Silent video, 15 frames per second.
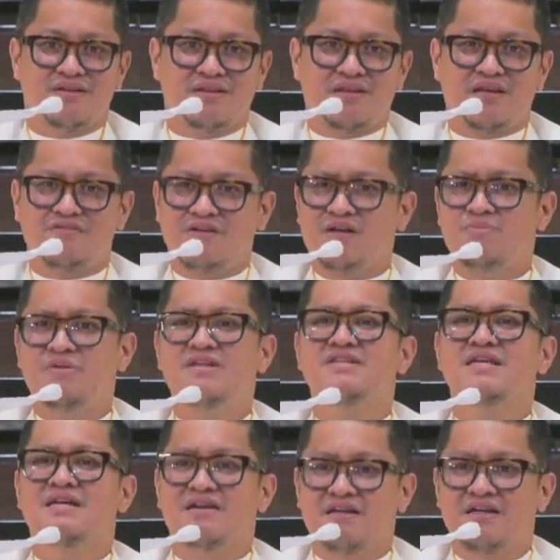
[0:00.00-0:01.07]
They are very
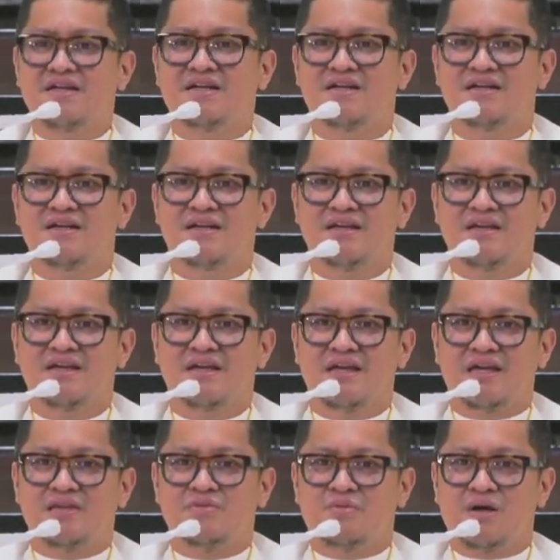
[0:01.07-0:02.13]
particular
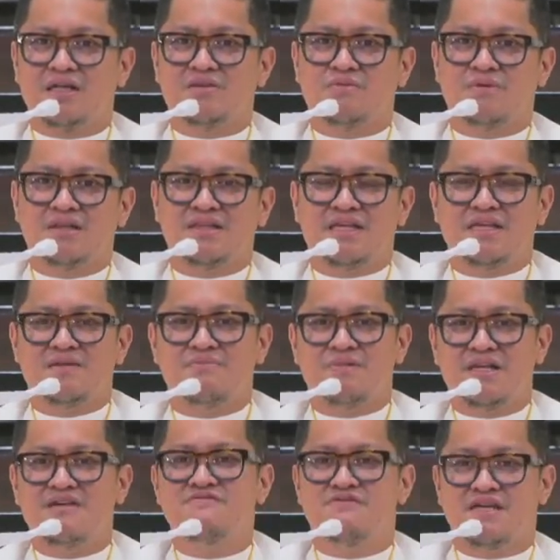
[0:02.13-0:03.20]
in what will they
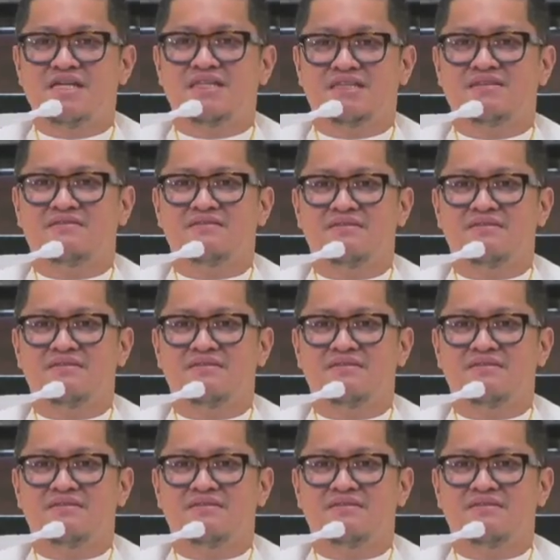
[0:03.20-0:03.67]
believe in.